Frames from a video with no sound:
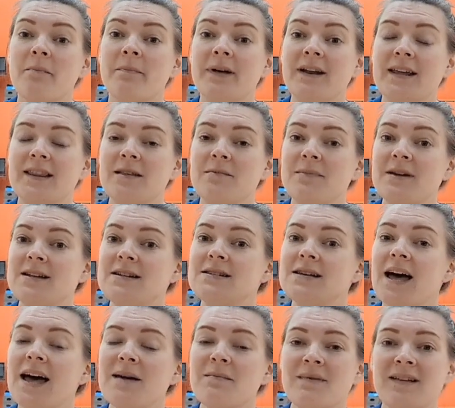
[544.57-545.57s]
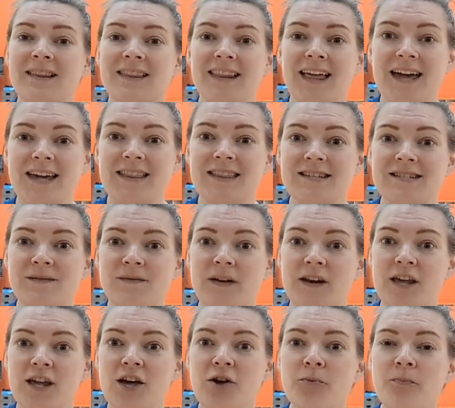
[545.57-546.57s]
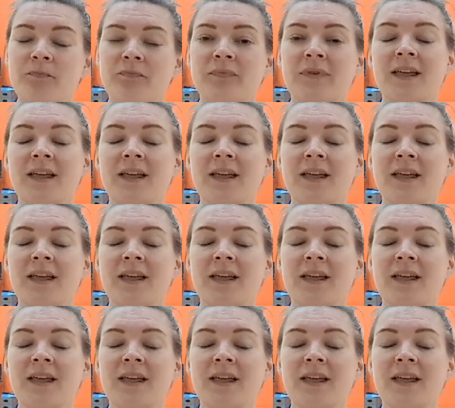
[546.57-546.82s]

But in the meantime, like this video,